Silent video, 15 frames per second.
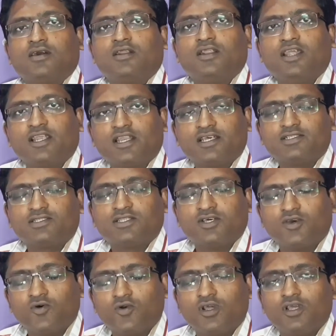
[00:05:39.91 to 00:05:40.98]
latest
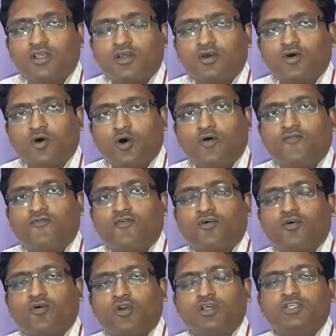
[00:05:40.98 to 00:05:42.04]
theory of
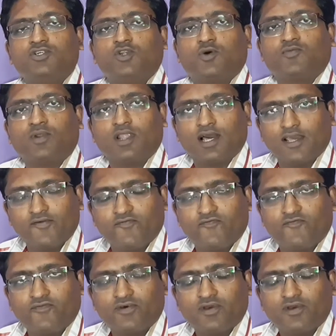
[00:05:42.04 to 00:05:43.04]
origin of life,